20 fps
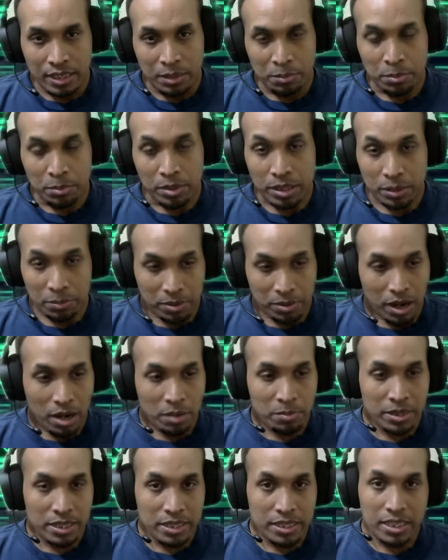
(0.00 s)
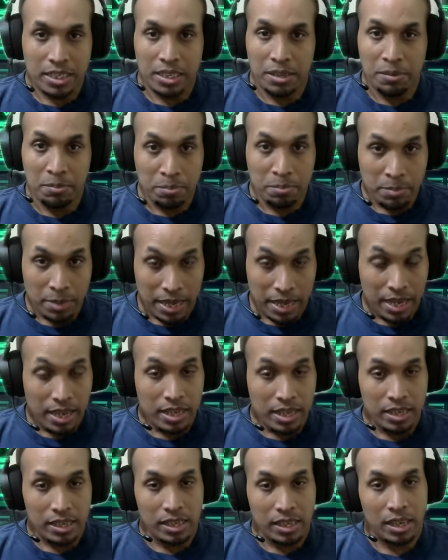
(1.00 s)
But the problem is he
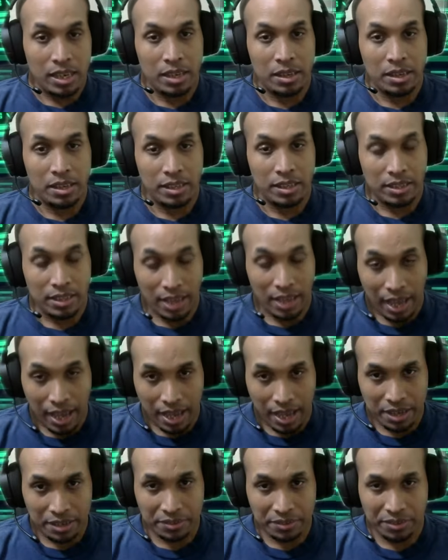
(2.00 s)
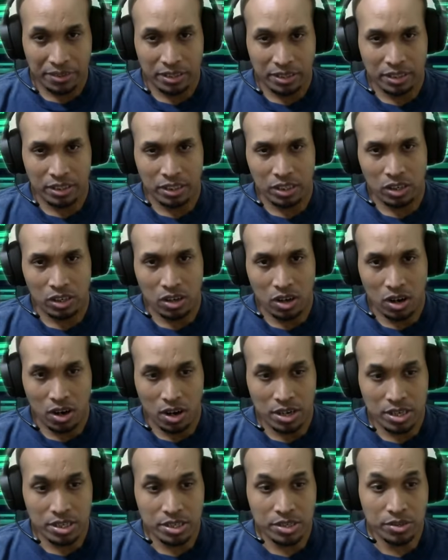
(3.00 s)
may have
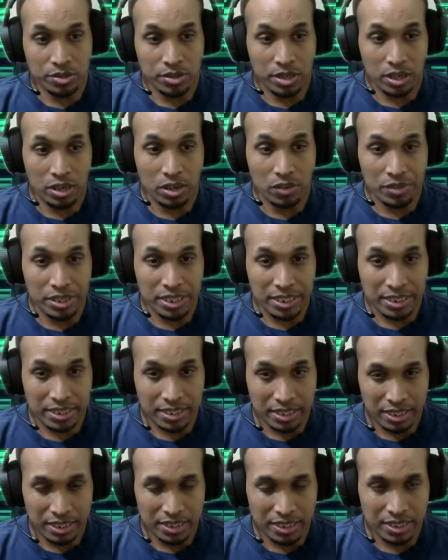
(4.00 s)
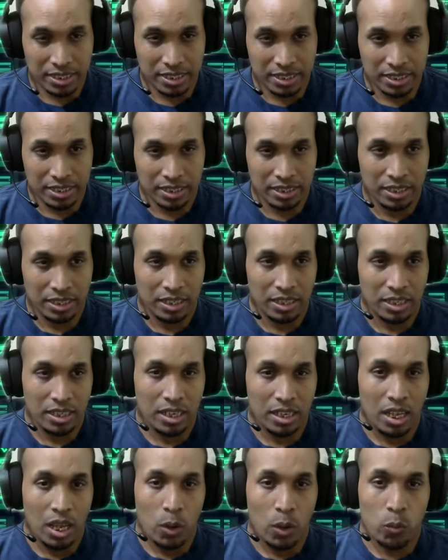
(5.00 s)
cards to take over the 6,
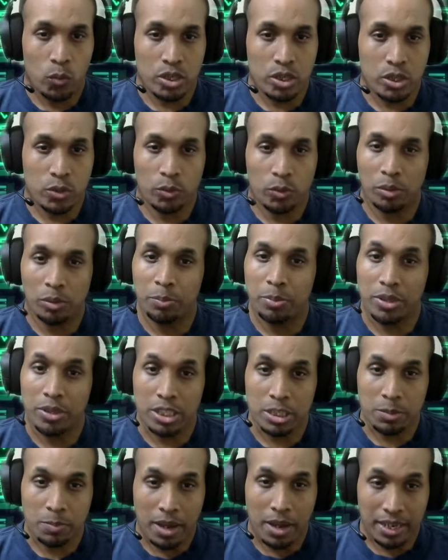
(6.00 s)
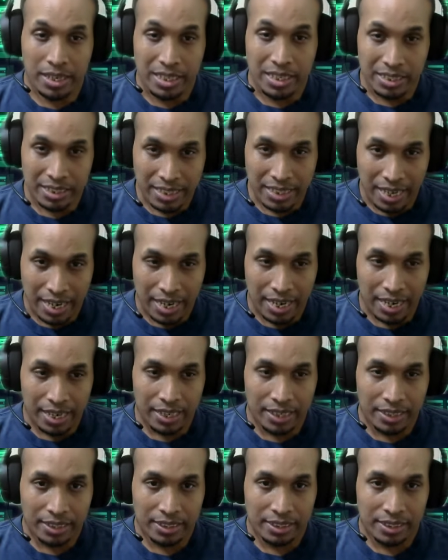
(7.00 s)
which will put us back in a
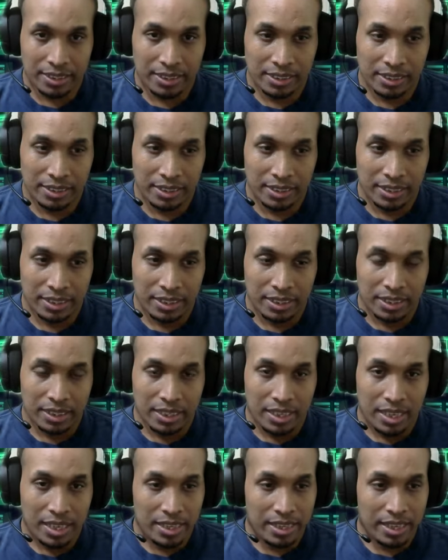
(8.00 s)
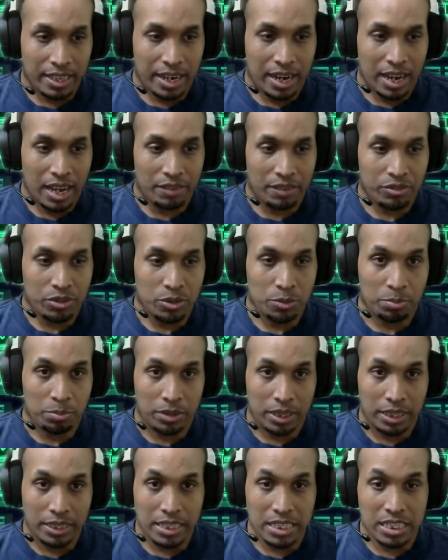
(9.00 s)
tie. And then I have to
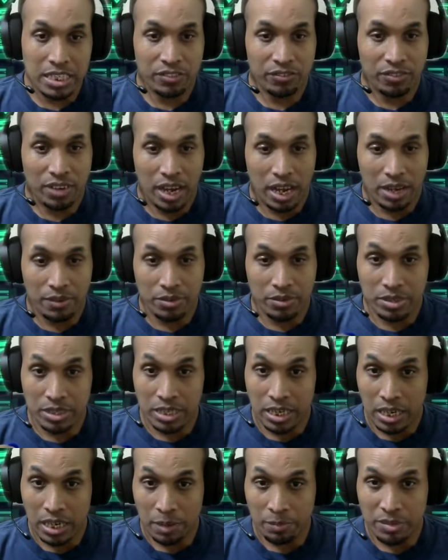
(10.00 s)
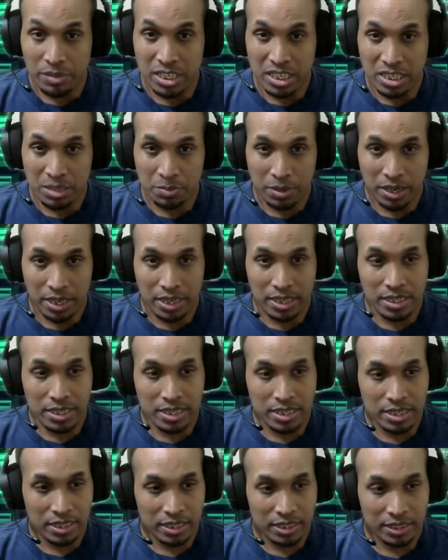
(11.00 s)
play this 5 on an empty space.